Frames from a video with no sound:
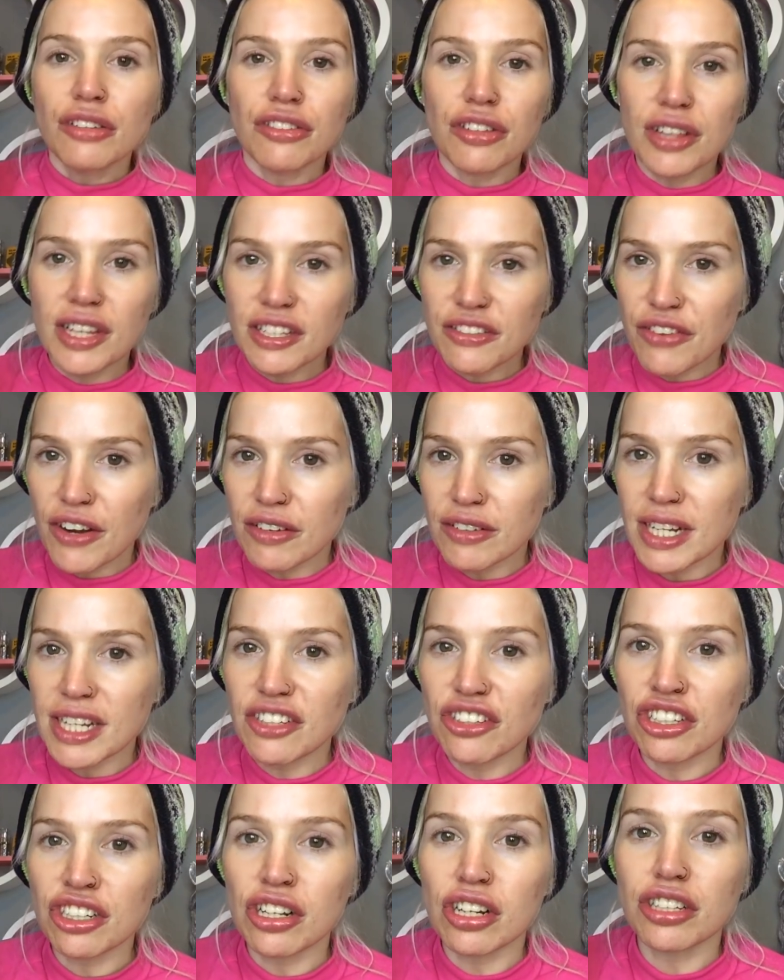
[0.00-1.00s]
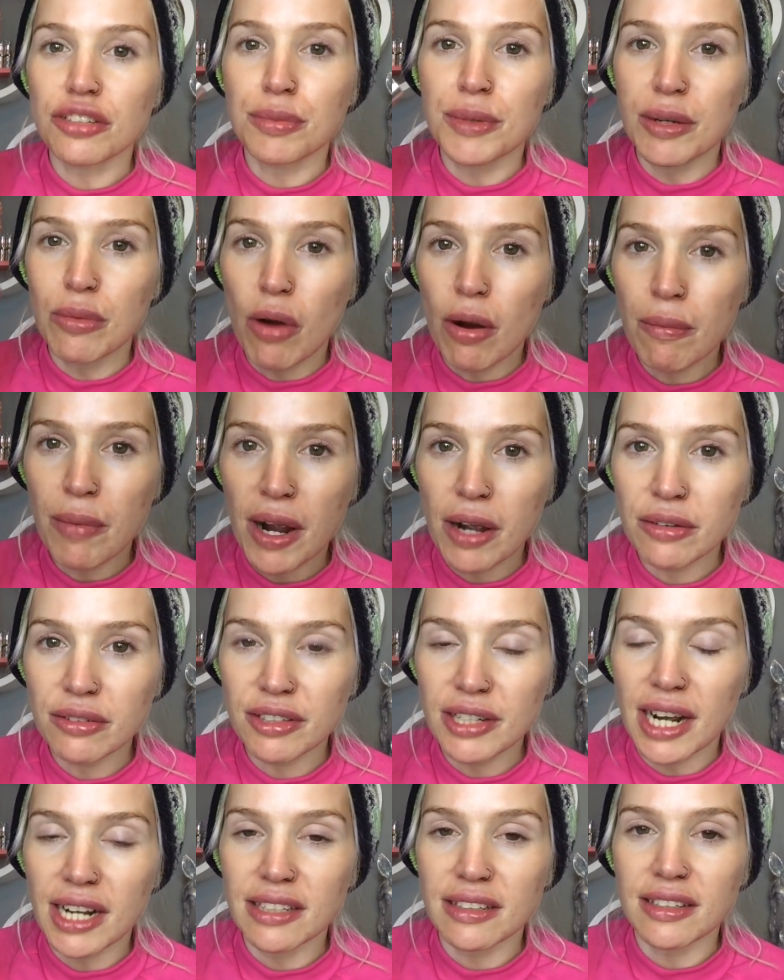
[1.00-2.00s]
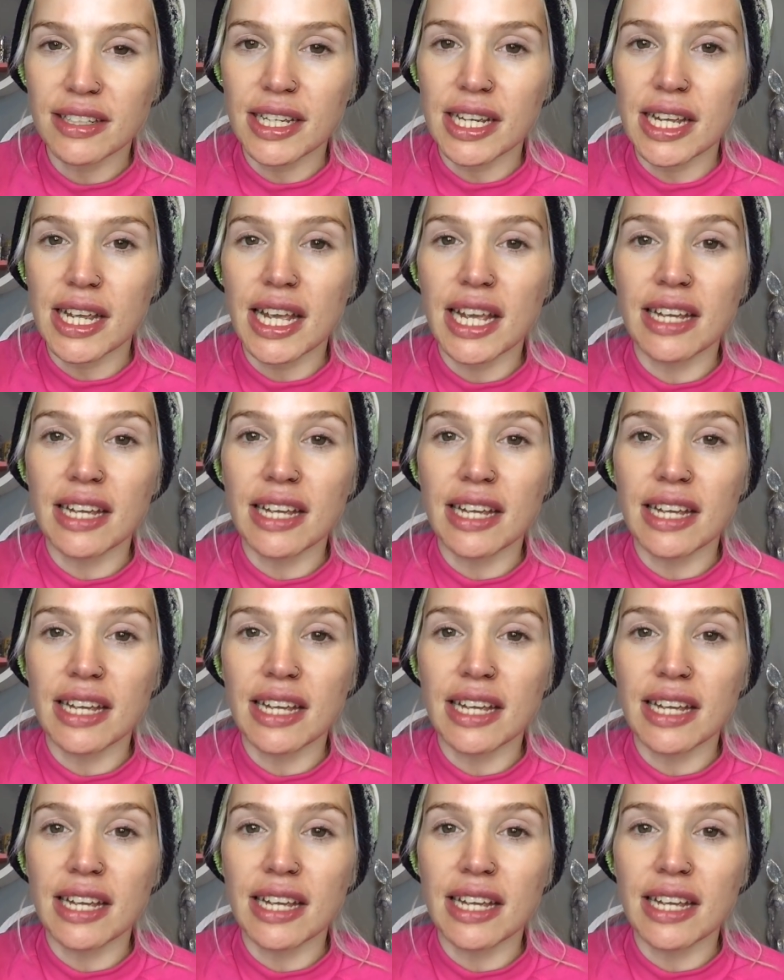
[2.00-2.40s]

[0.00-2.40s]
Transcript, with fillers: So this foundation cost me £1.90.